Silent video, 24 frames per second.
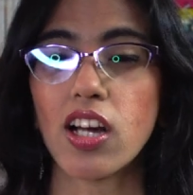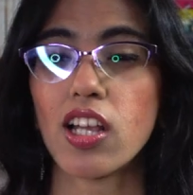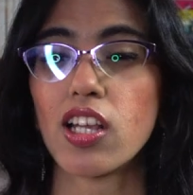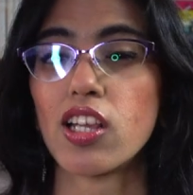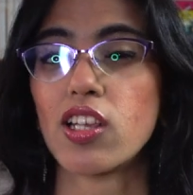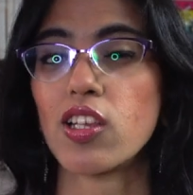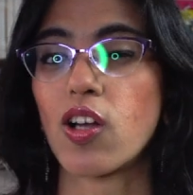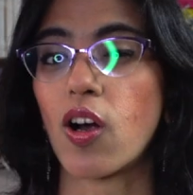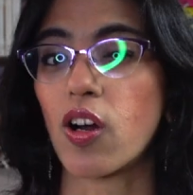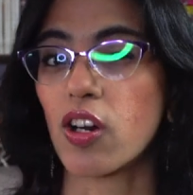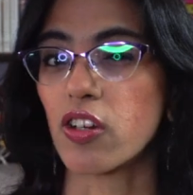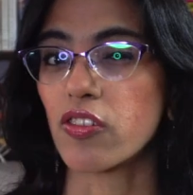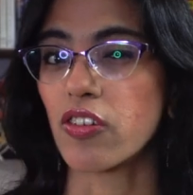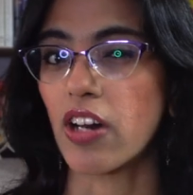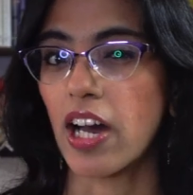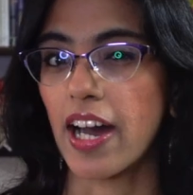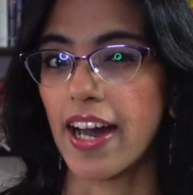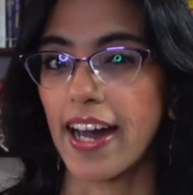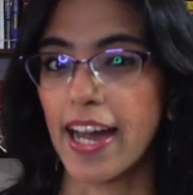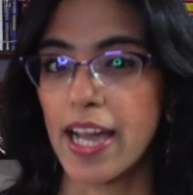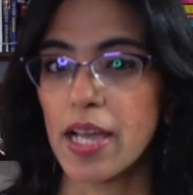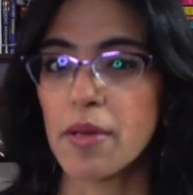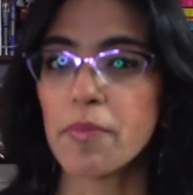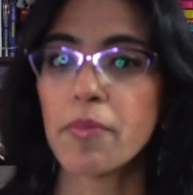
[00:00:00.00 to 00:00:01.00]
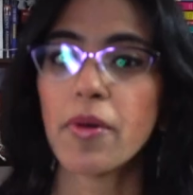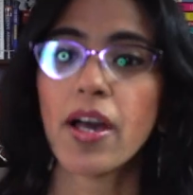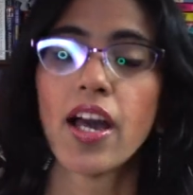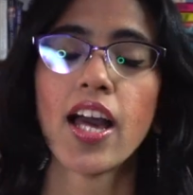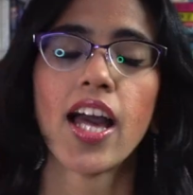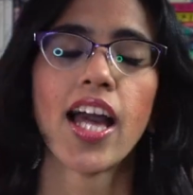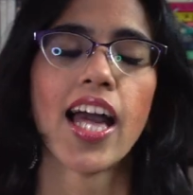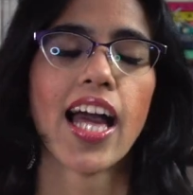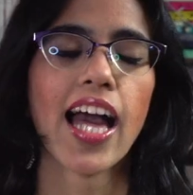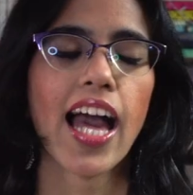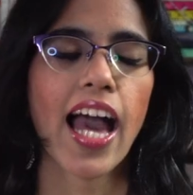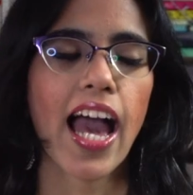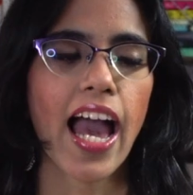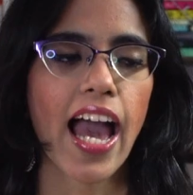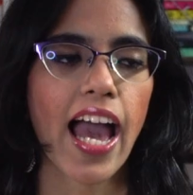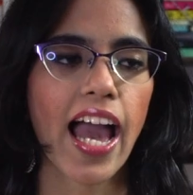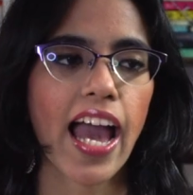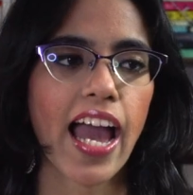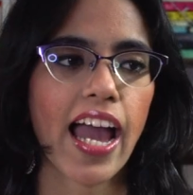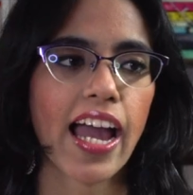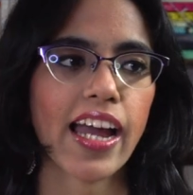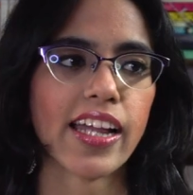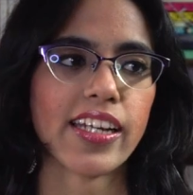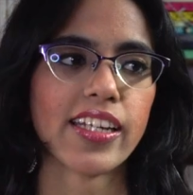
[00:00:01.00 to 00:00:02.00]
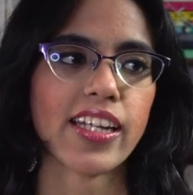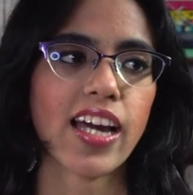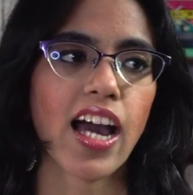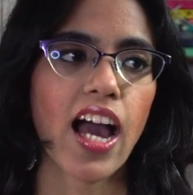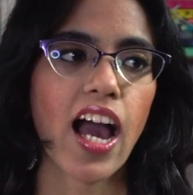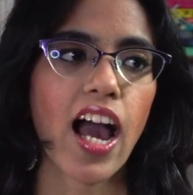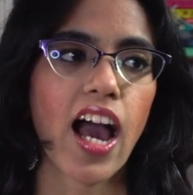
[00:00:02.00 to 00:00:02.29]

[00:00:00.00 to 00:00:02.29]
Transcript: a lot of hype, and